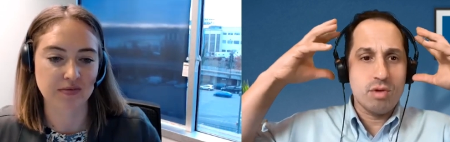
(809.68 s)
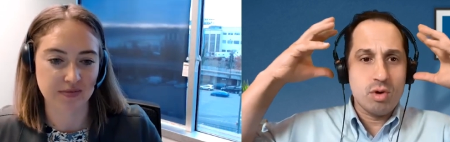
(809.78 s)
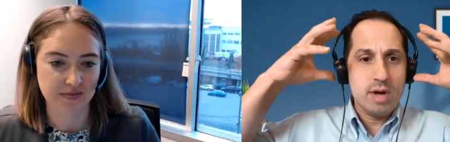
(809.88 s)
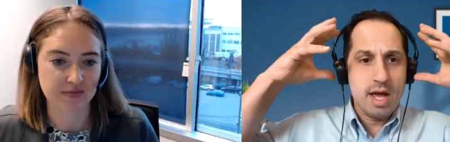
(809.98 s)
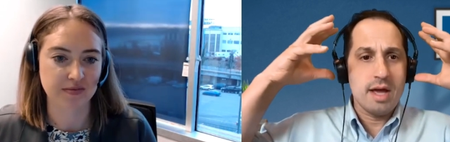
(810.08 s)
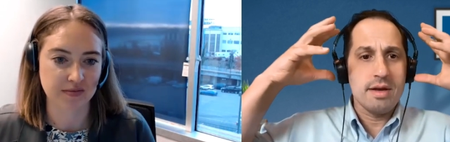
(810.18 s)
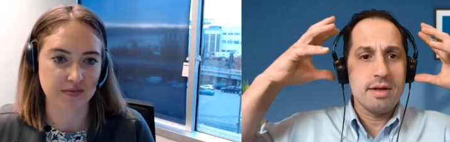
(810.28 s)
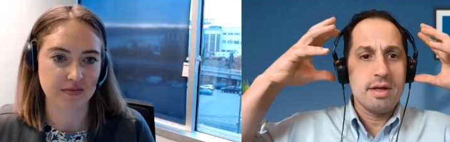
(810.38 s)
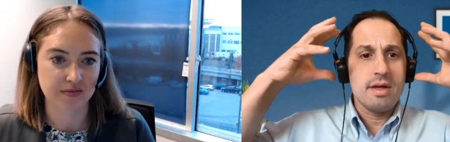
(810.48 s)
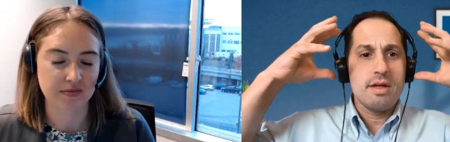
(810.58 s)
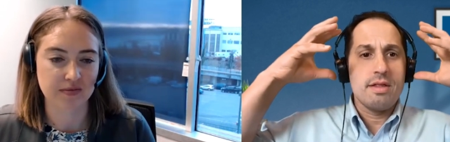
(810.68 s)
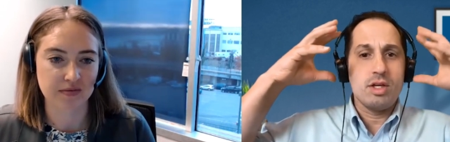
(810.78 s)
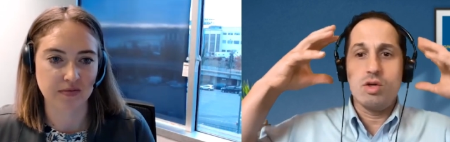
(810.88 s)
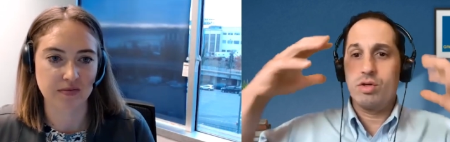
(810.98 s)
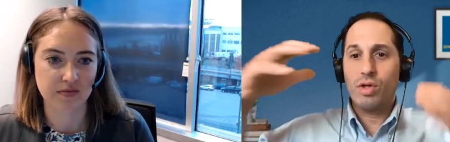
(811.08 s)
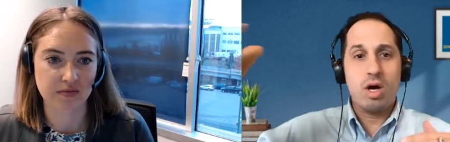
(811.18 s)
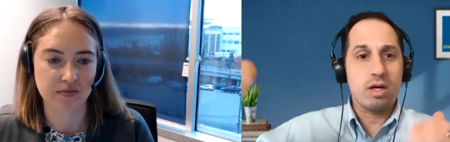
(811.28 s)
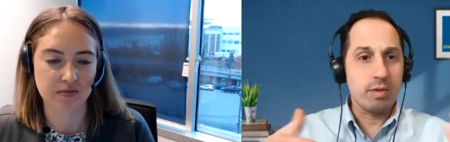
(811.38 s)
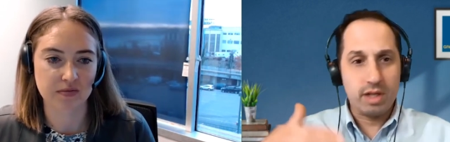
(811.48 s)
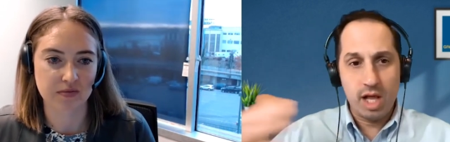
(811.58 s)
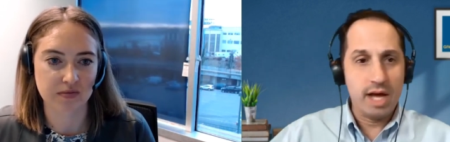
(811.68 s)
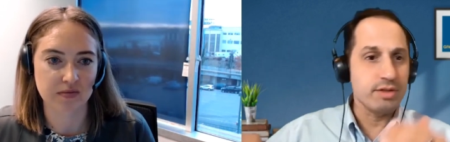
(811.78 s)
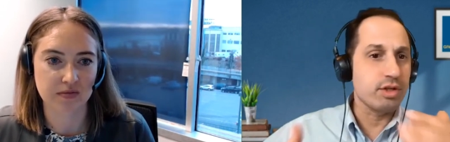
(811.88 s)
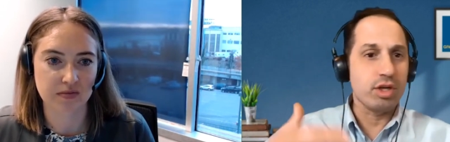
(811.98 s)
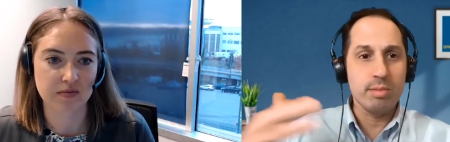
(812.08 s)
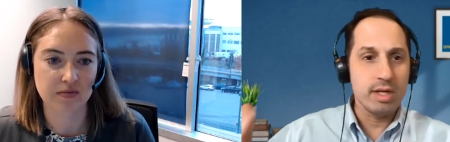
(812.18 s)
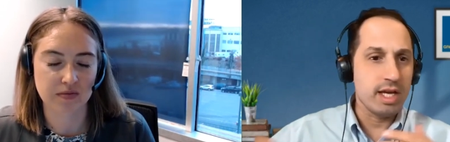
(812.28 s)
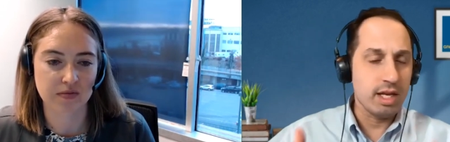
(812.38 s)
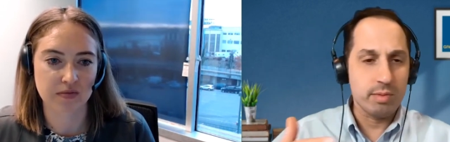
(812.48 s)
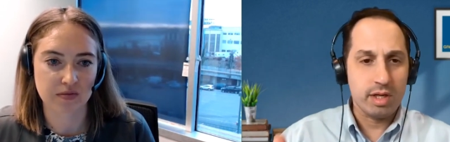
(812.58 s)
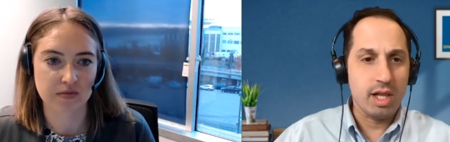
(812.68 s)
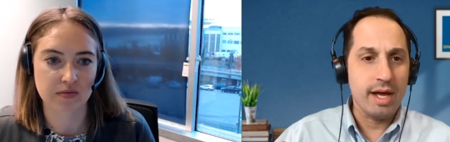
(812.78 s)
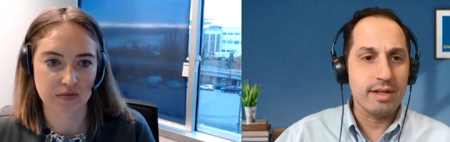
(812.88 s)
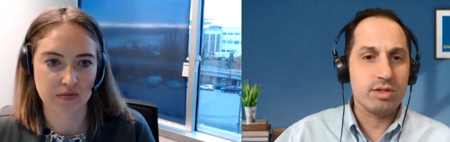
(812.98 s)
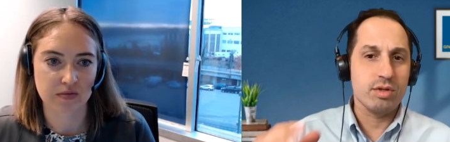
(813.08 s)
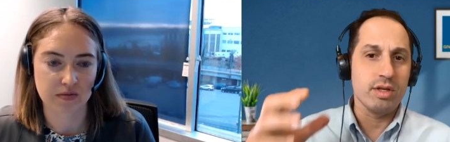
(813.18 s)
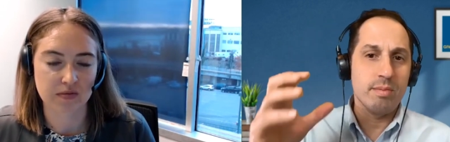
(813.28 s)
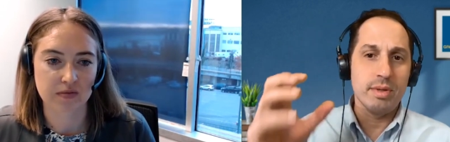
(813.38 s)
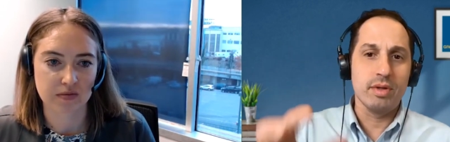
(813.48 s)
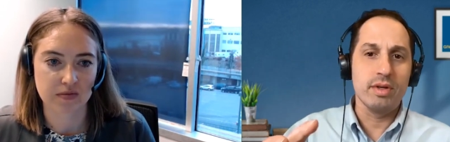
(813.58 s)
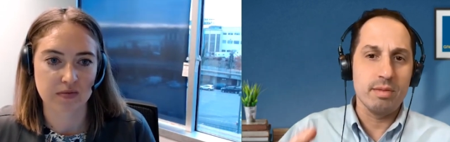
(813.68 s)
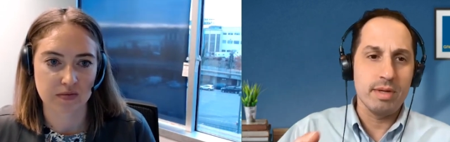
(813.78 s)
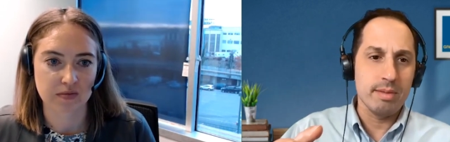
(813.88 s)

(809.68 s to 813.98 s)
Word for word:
Speaker 1: in your own head that you're talking with clients, you're communicating with clients. So the ability to